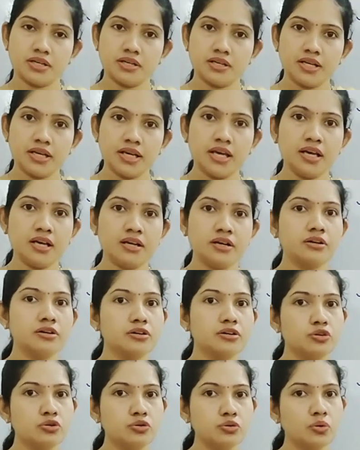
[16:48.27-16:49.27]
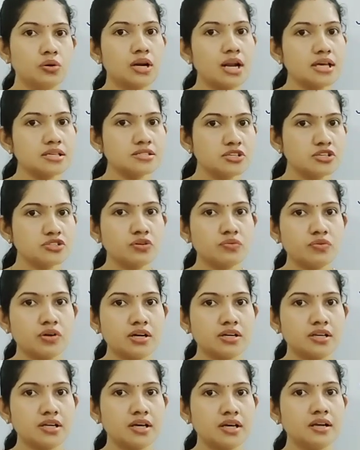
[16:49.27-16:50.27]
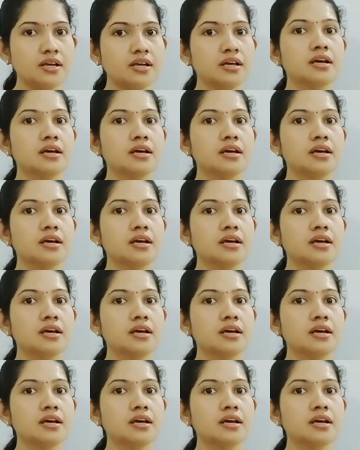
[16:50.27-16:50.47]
Take 2 glasses of water.